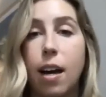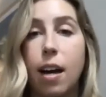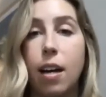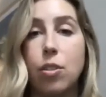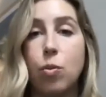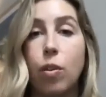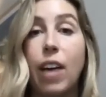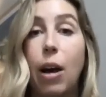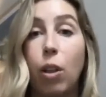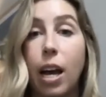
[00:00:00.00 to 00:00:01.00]
sort of
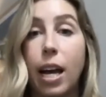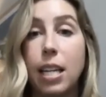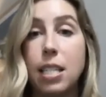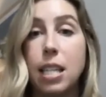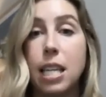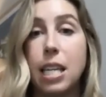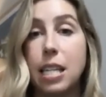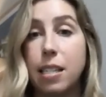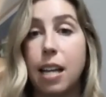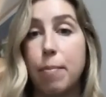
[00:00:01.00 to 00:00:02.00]
outlined the key
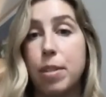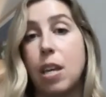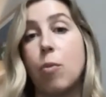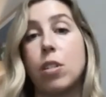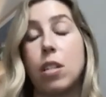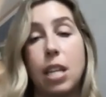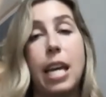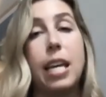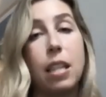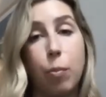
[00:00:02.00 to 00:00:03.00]
steps they were to
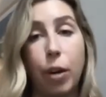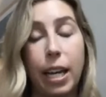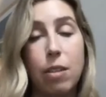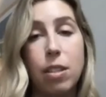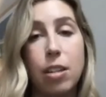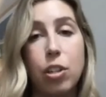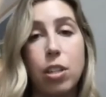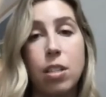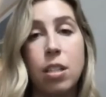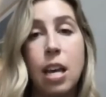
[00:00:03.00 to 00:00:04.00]
take in the breakout
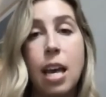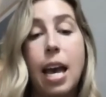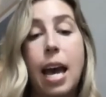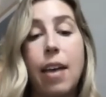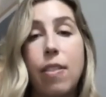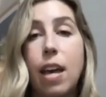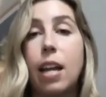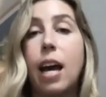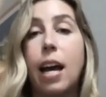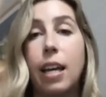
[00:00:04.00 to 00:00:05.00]
sessions. And then
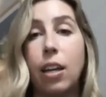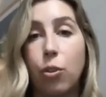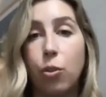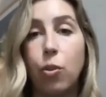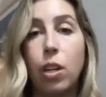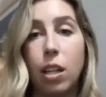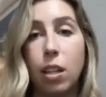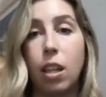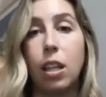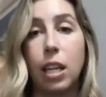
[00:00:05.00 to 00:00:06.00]
I included
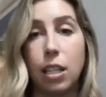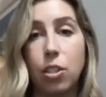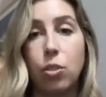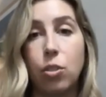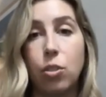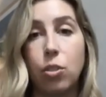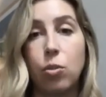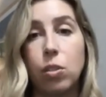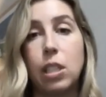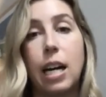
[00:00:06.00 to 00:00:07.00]
the link to the
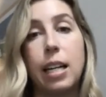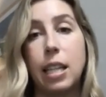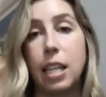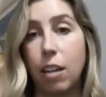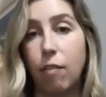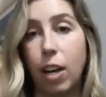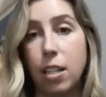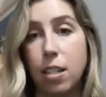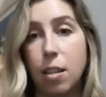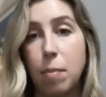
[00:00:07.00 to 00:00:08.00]
Google Doc and the invite
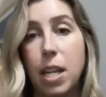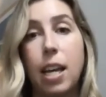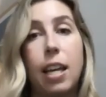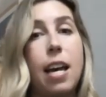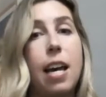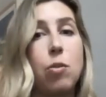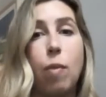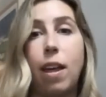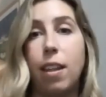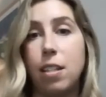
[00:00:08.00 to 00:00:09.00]
to the meeting, as
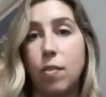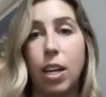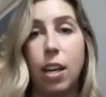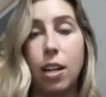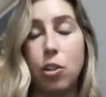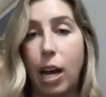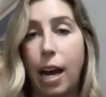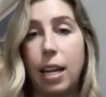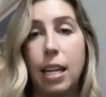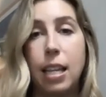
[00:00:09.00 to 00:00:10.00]
well as via a chat
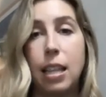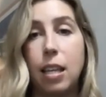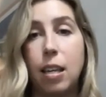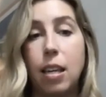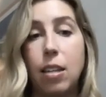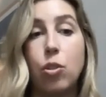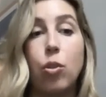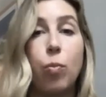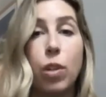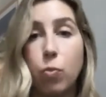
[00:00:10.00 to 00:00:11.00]
in the
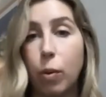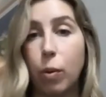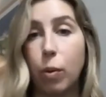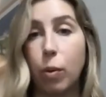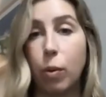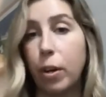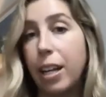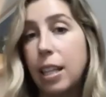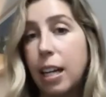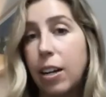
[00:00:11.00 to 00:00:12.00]
Zoom once we were
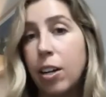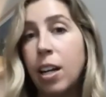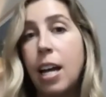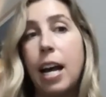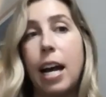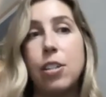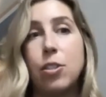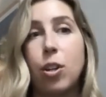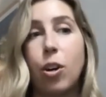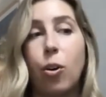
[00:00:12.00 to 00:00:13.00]
in there. And
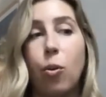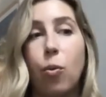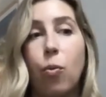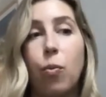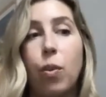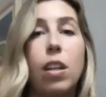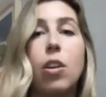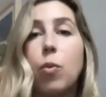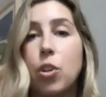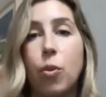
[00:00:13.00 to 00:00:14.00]
so really
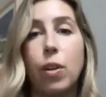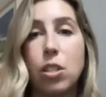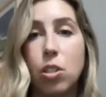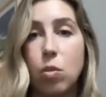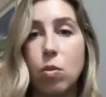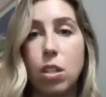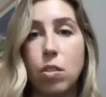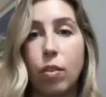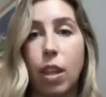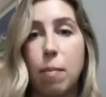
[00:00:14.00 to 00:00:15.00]
there were no excuses
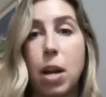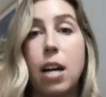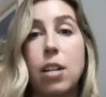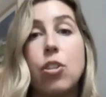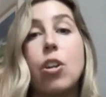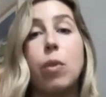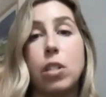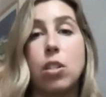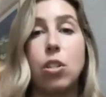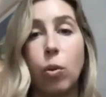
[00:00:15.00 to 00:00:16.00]
for them not to know what
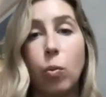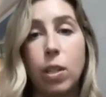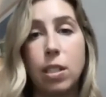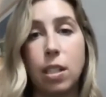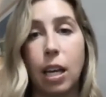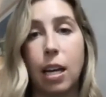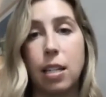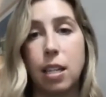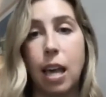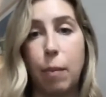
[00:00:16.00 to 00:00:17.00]
to do once they got
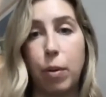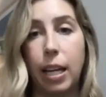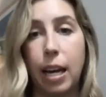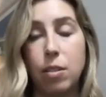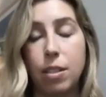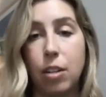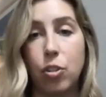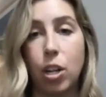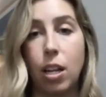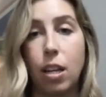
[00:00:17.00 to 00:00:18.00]
to that breakout
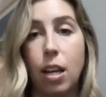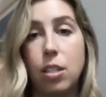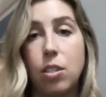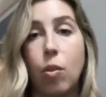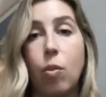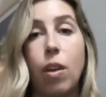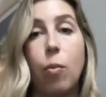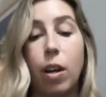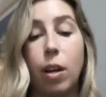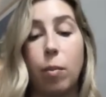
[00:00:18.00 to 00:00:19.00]
session. And so they
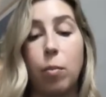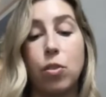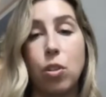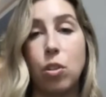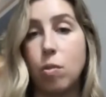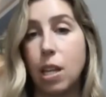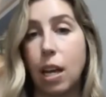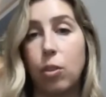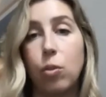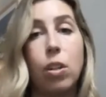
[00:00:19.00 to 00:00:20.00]
were able to use
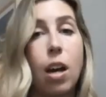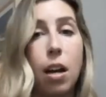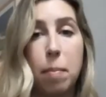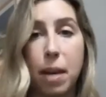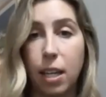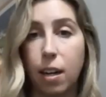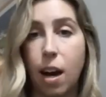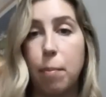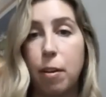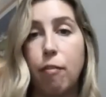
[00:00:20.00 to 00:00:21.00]
that Google Doc, make a
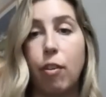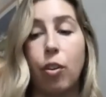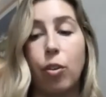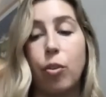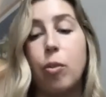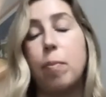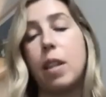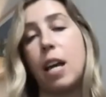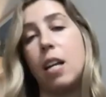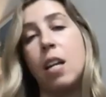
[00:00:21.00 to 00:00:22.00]
copy for their group,
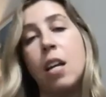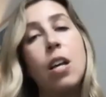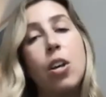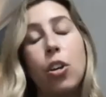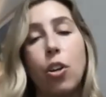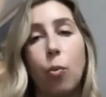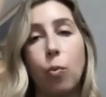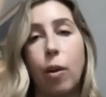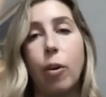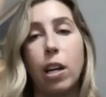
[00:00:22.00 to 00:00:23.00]
and then
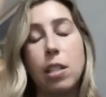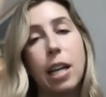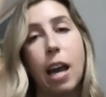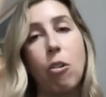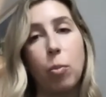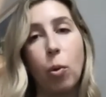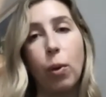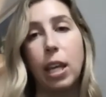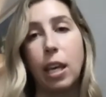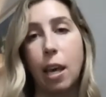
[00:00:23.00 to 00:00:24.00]
they were held accountable
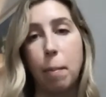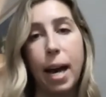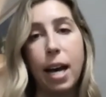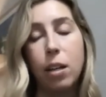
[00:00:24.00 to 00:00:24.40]
when they came back, and